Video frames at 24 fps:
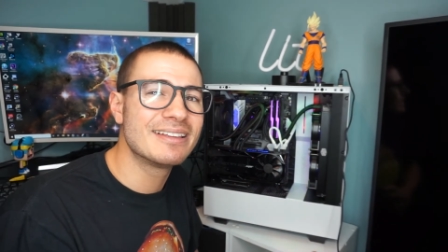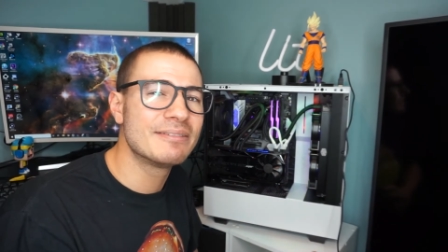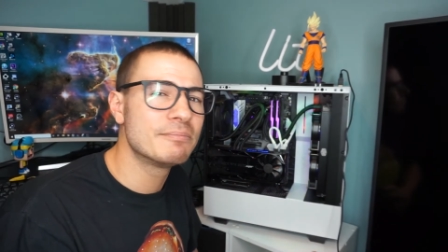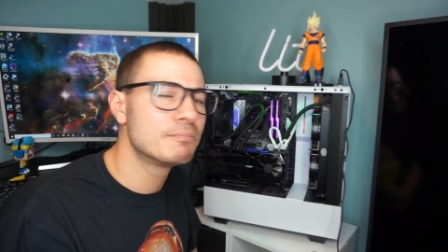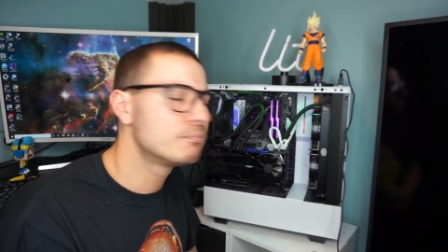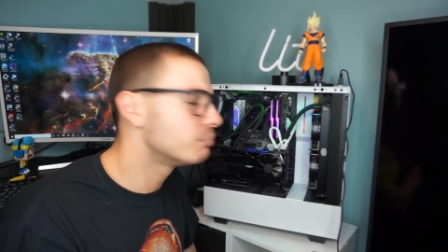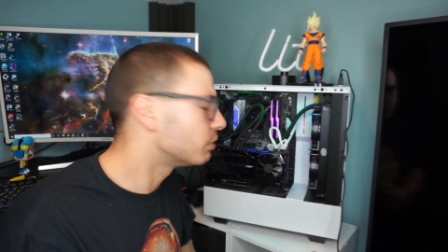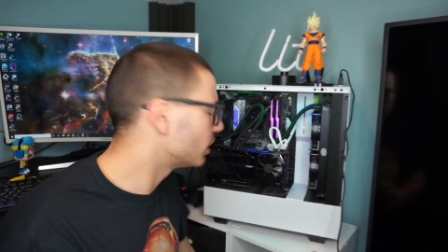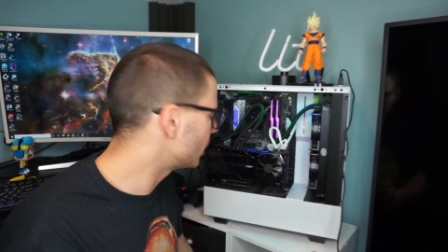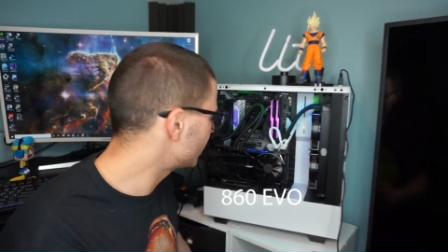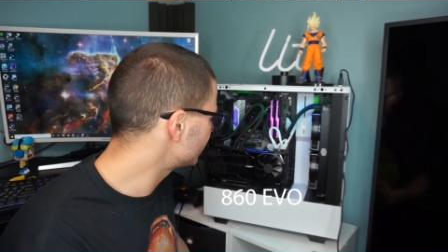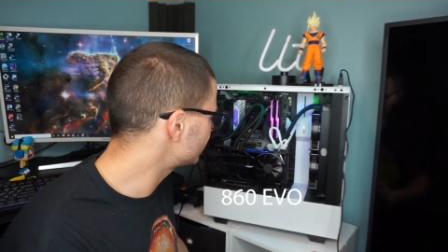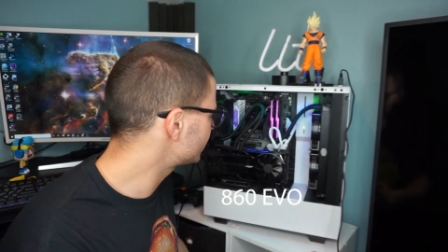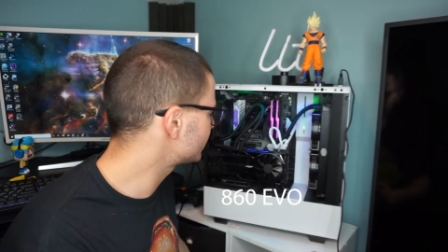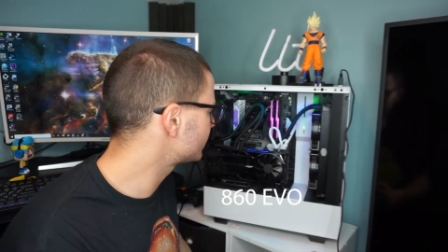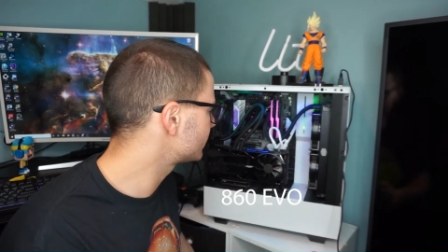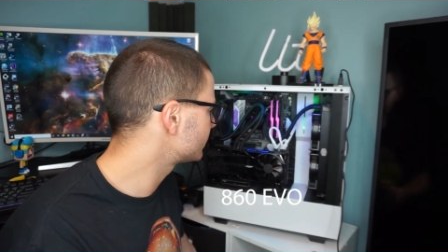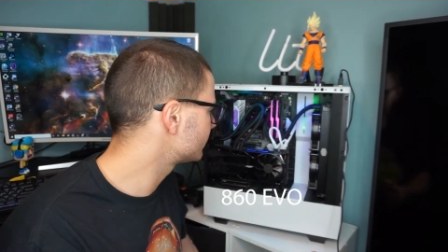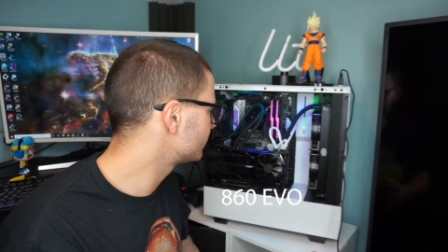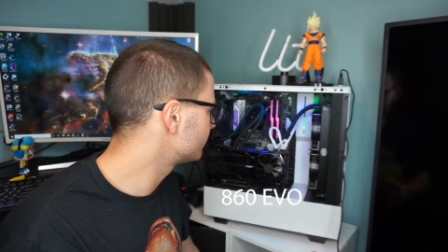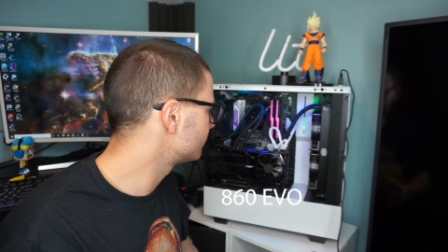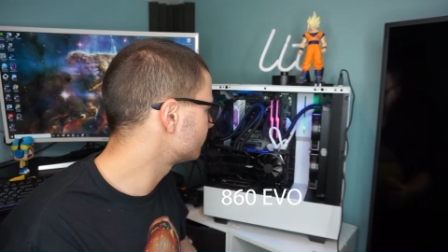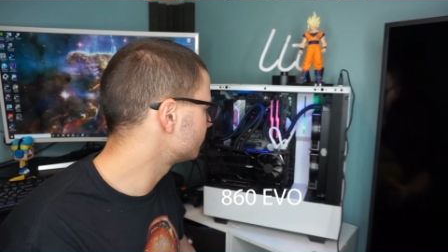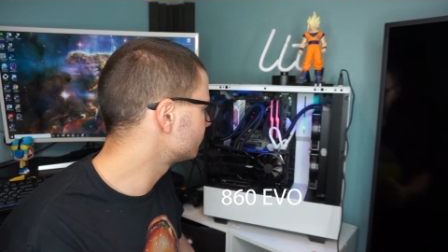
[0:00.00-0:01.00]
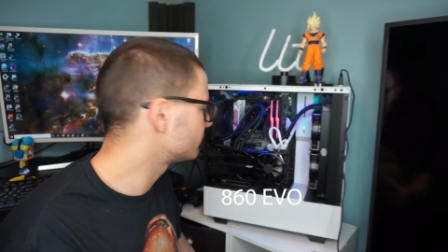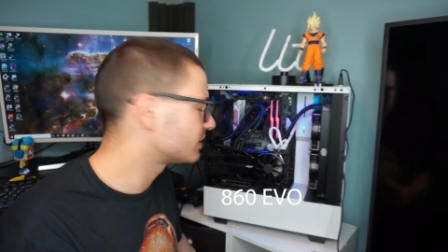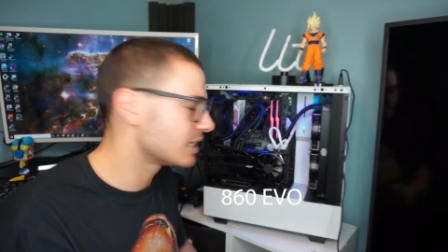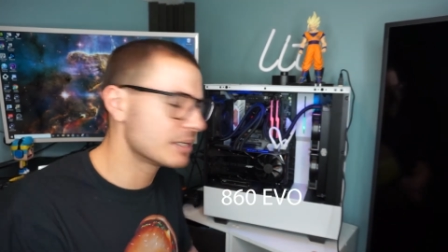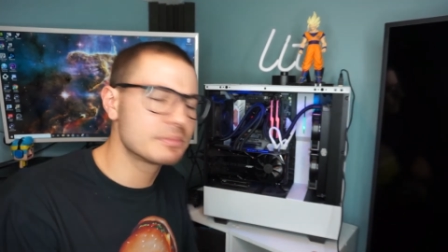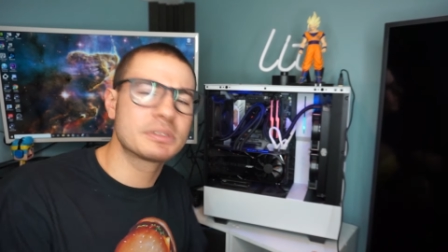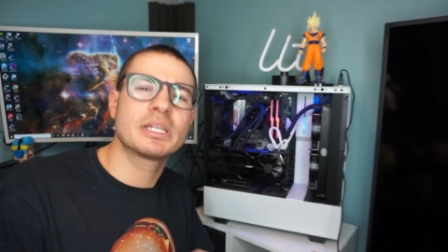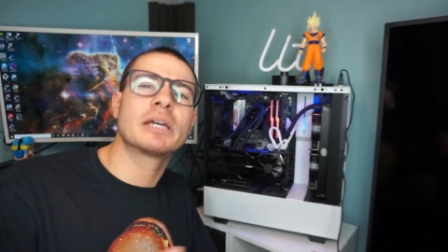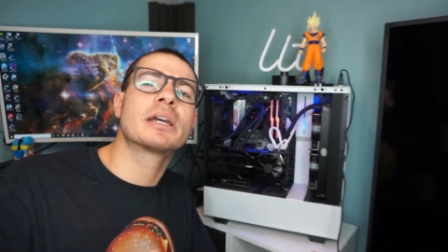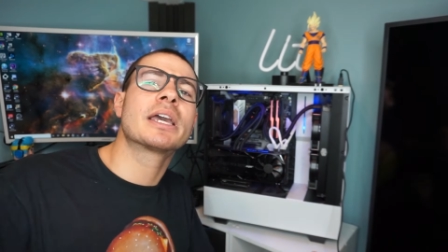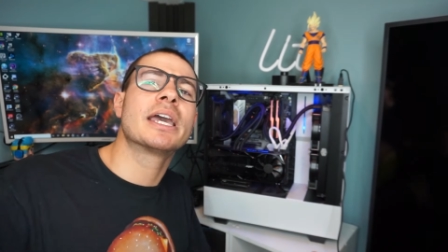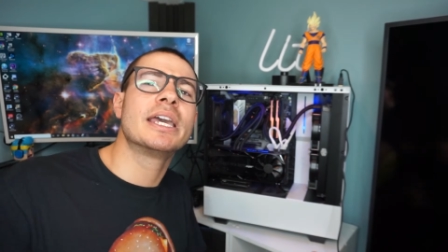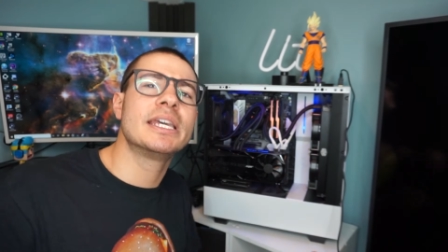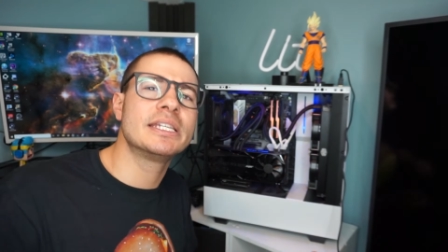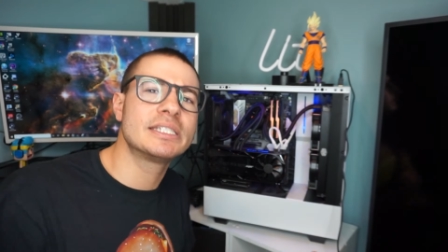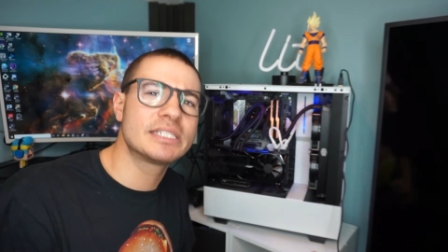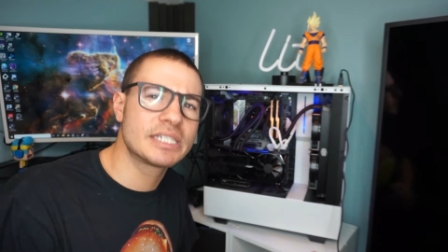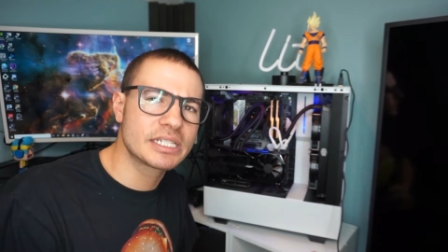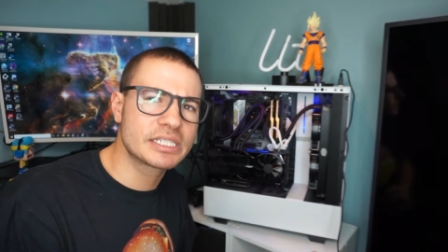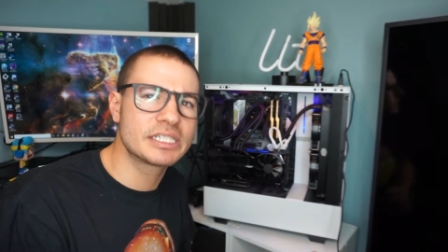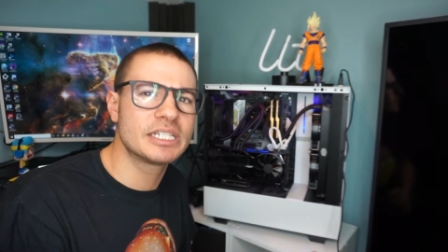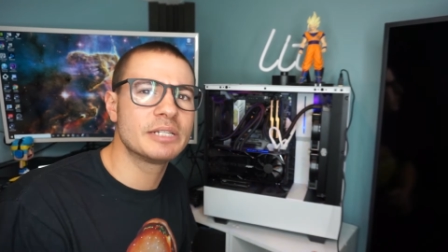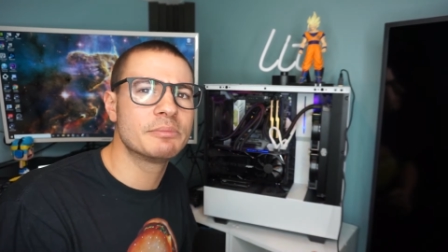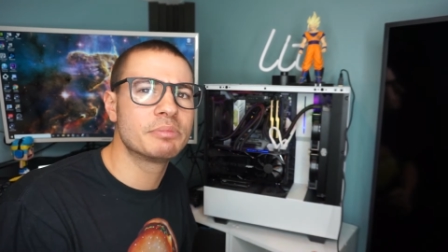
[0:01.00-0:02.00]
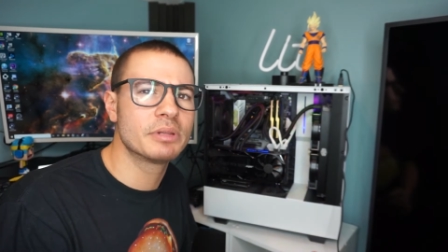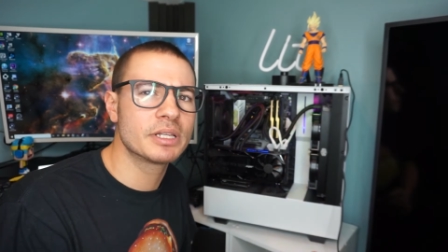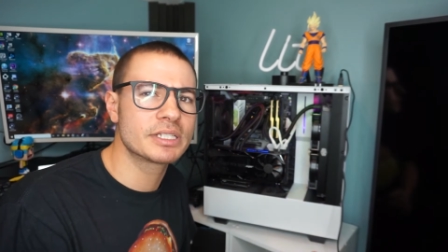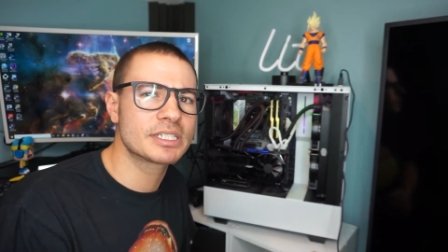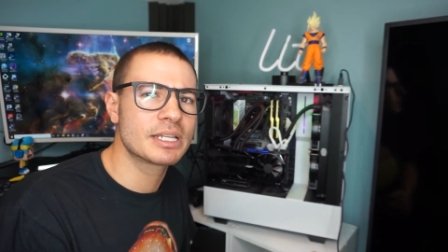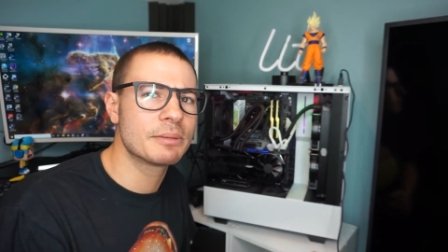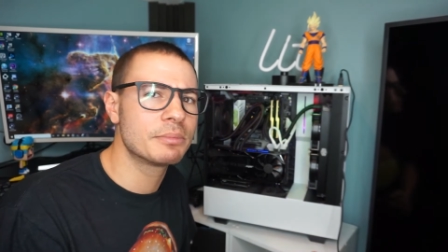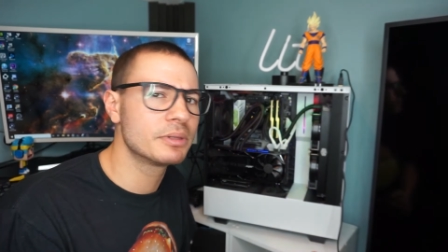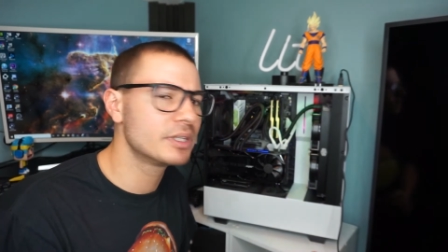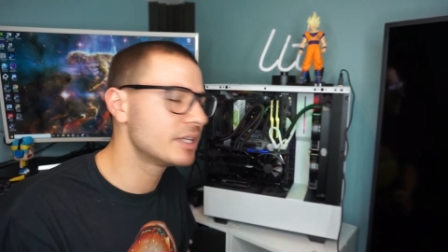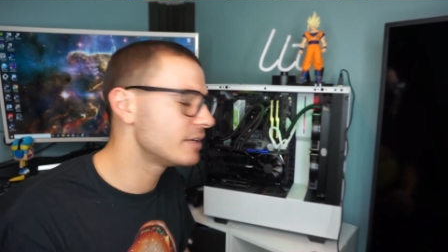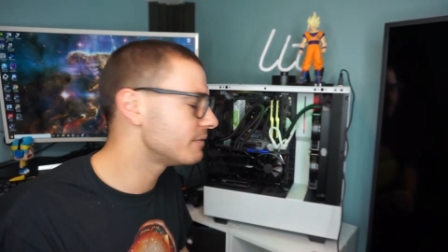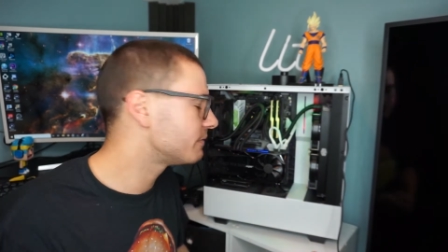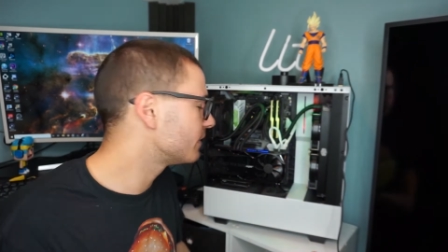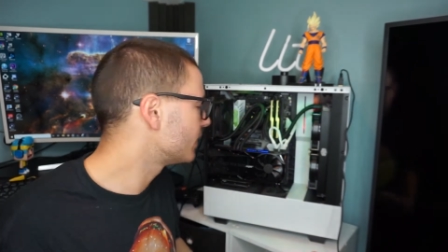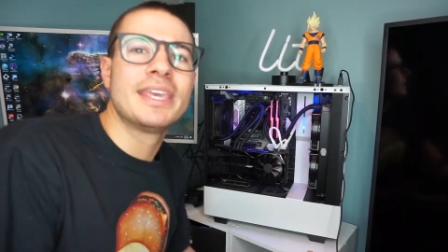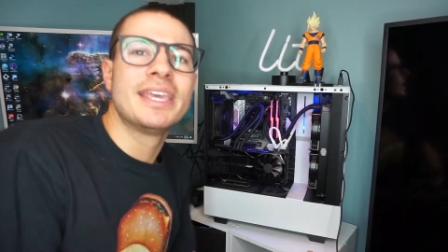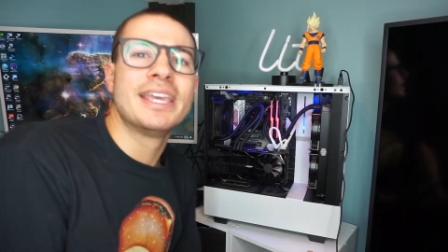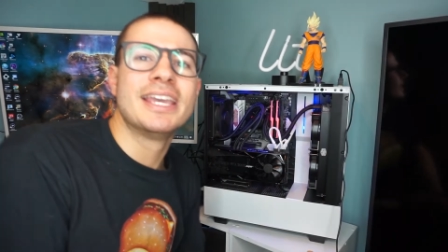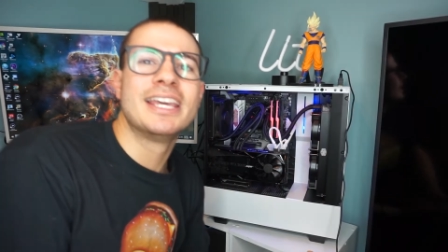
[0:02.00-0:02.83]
Plus. Samsung 860 Plus, I believe.